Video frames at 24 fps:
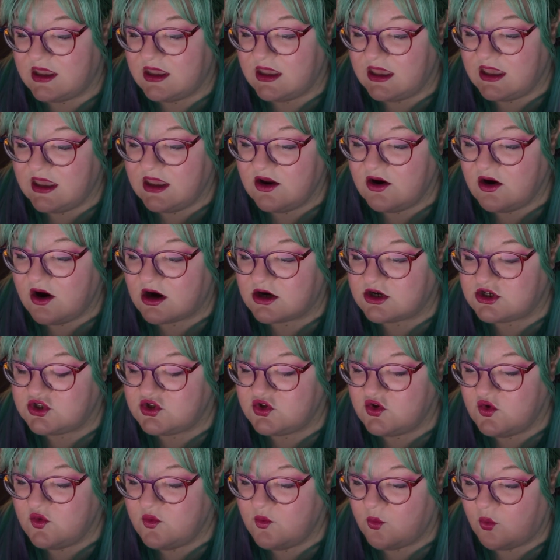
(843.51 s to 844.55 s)
Here are
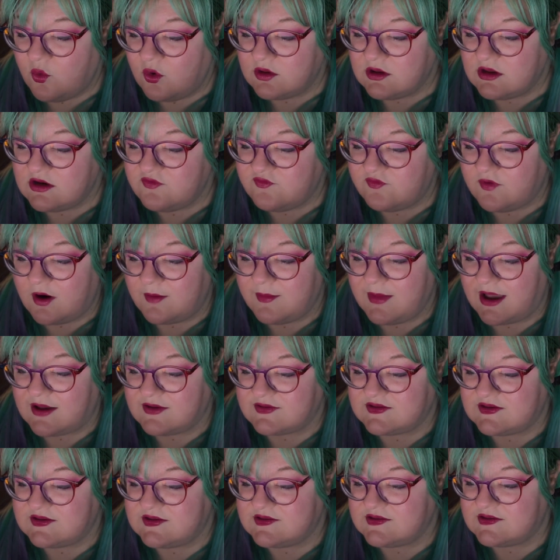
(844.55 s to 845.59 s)
2 moorland
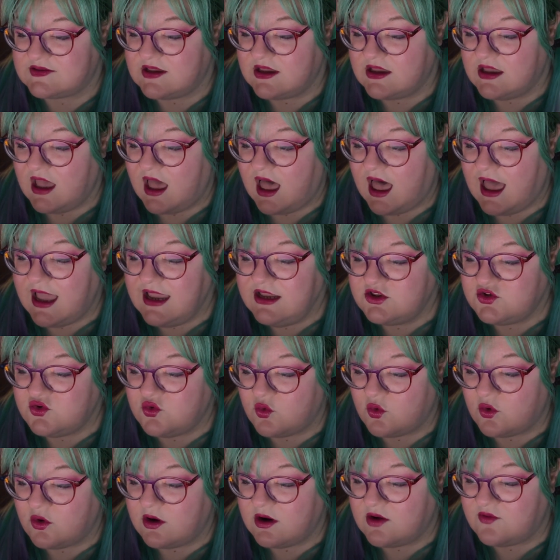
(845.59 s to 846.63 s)
farmhouses, High
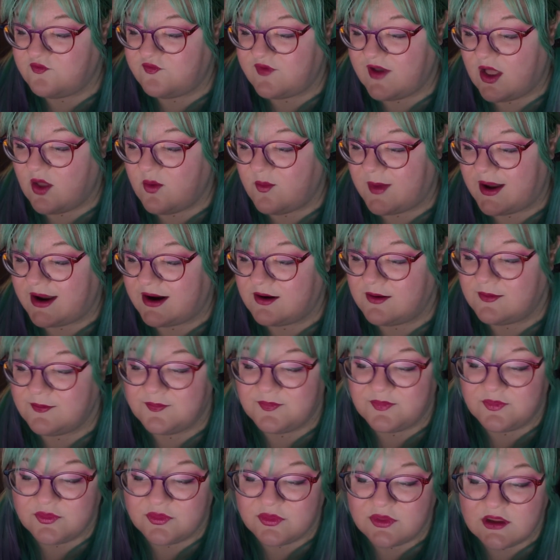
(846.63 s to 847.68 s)
Tor and Foulmire.
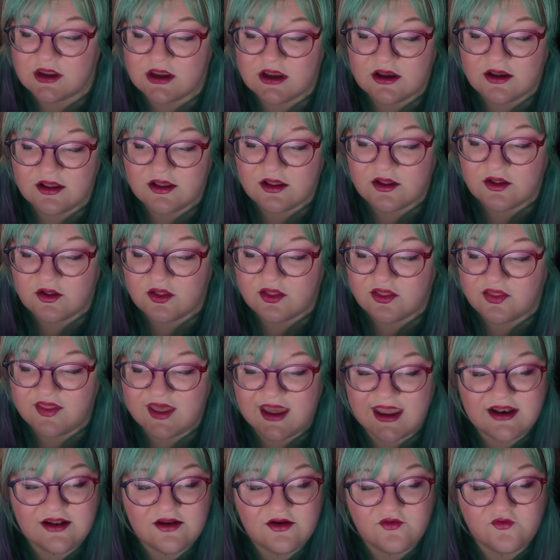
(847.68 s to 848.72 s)

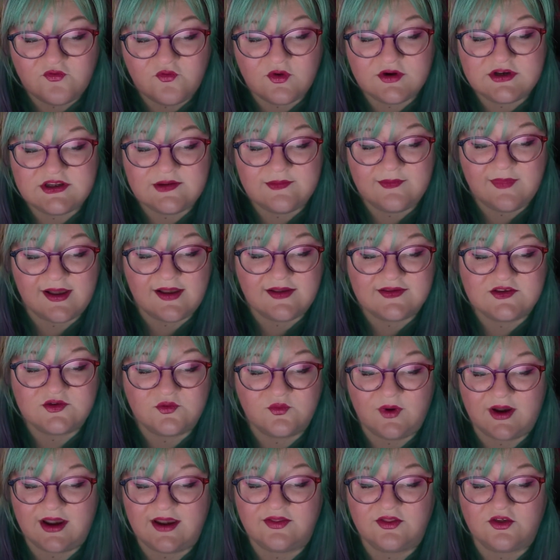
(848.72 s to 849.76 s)
Then, 14 miles
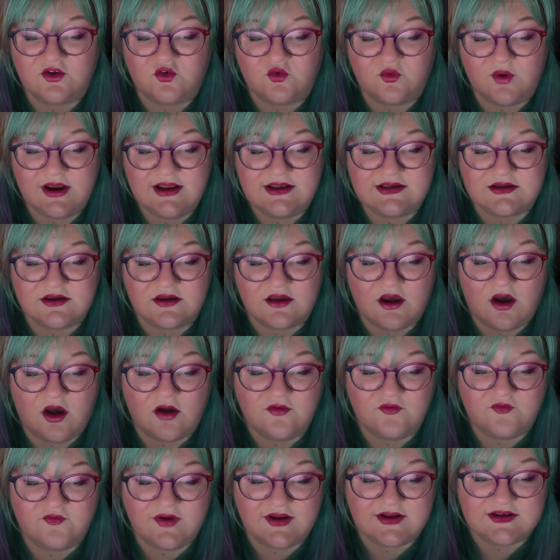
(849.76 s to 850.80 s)
away, the great
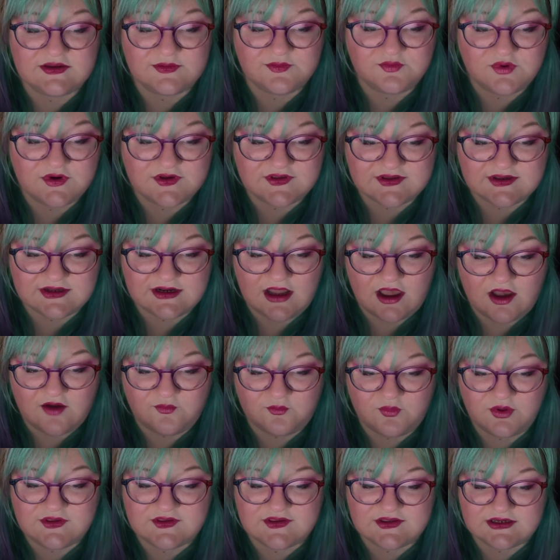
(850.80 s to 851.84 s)
convict prison of
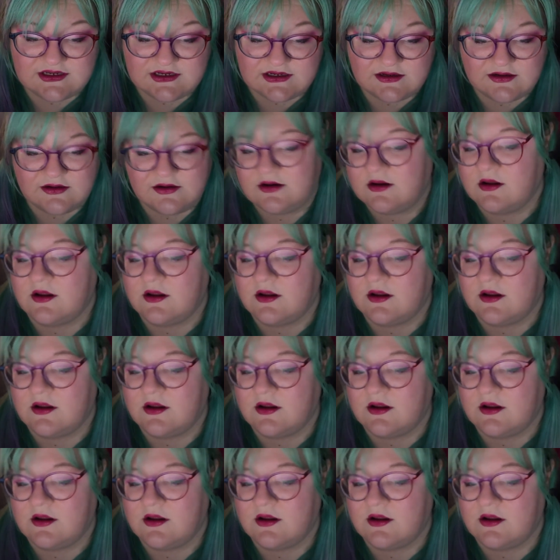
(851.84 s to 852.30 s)
Princeton.